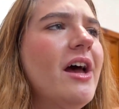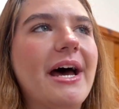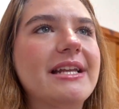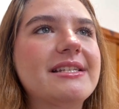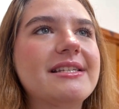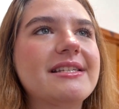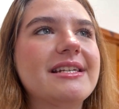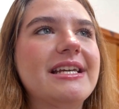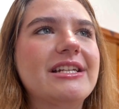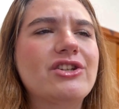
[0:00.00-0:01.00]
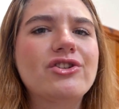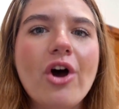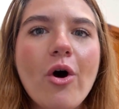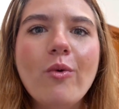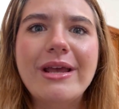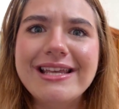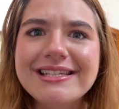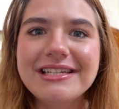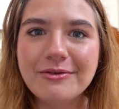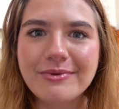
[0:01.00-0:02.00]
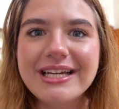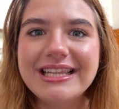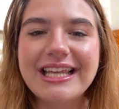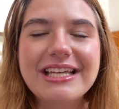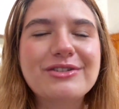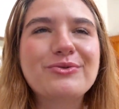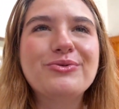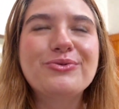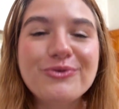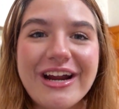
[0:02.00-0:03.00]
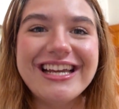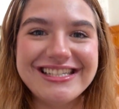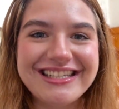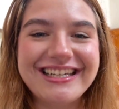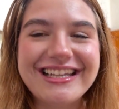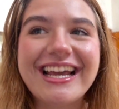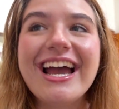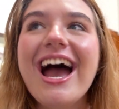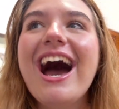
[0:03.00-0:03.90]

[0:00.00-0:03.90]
but it's so easy to read. Like, it's crazy. Like,